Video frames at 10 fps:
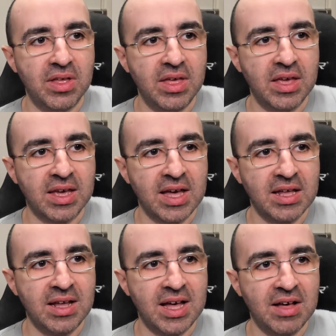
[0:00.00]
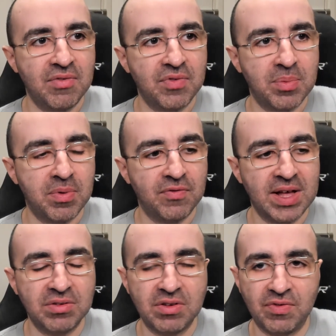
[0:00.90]
it can have a
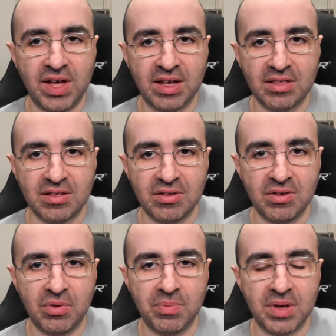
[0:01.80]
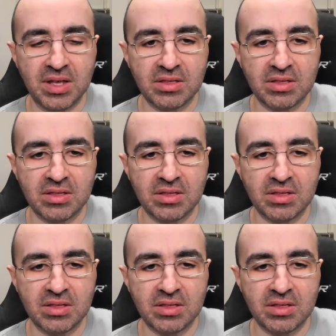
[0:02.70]
profound effect on me.